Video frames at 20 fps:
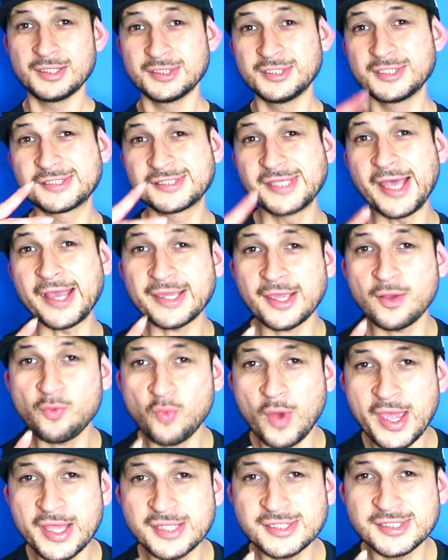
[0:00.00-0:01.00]
The second
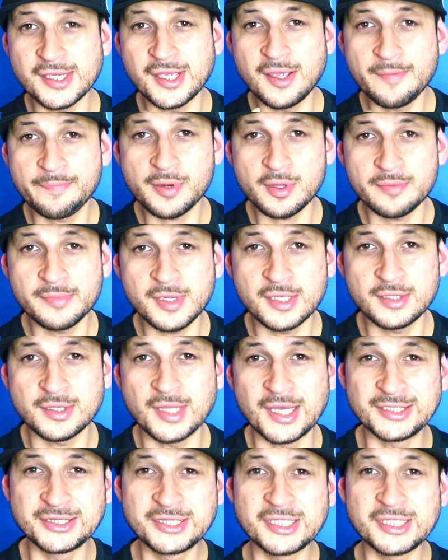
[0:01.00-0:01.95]
way to implement